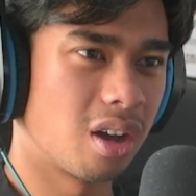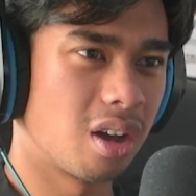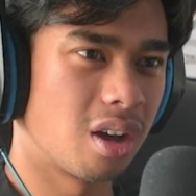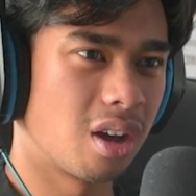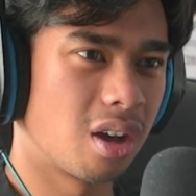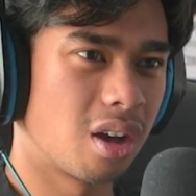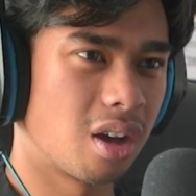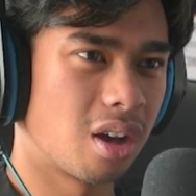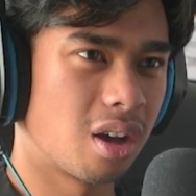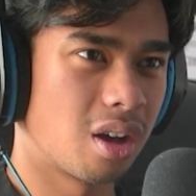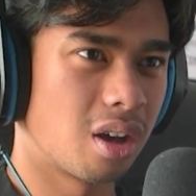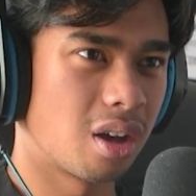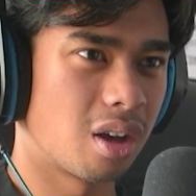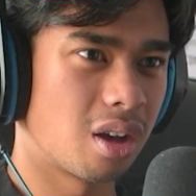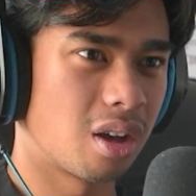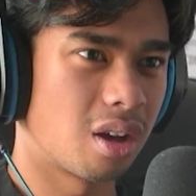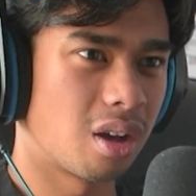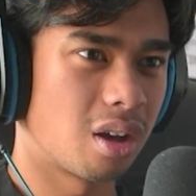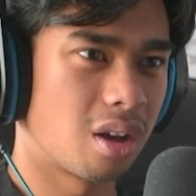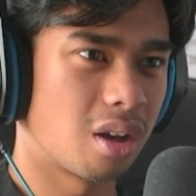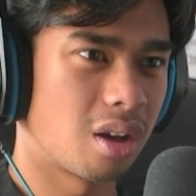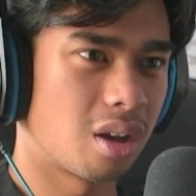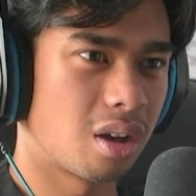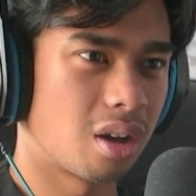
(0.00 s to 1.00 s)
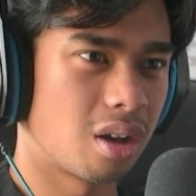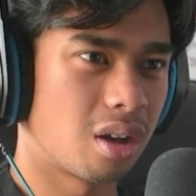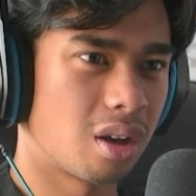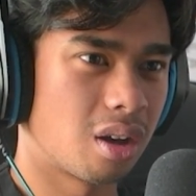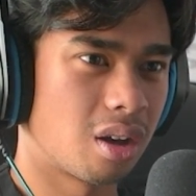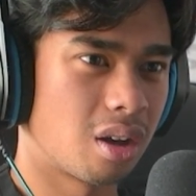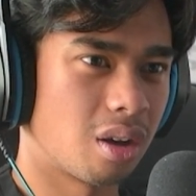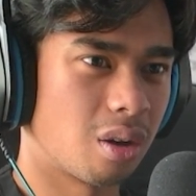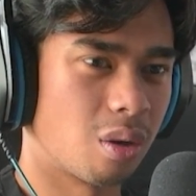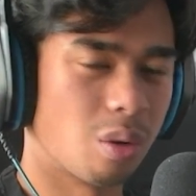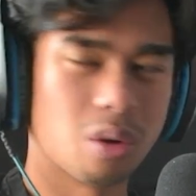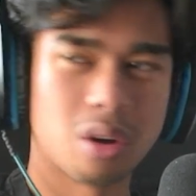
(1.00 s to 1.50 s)

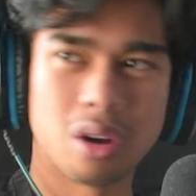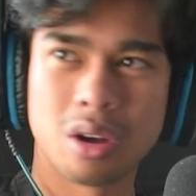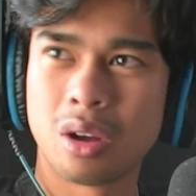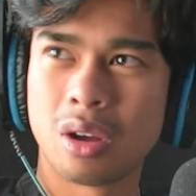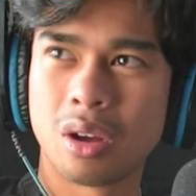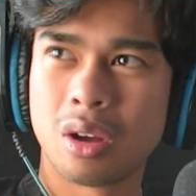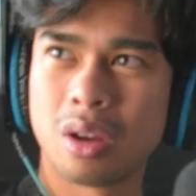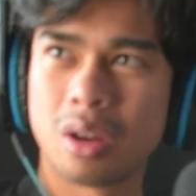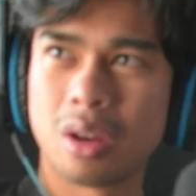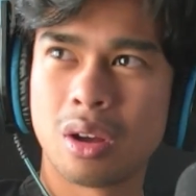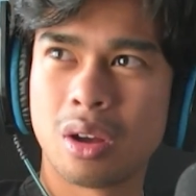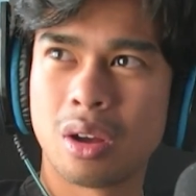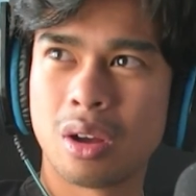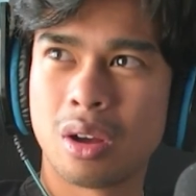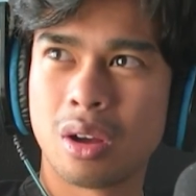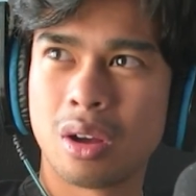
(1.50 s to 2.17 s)
No one is speaking in this clip.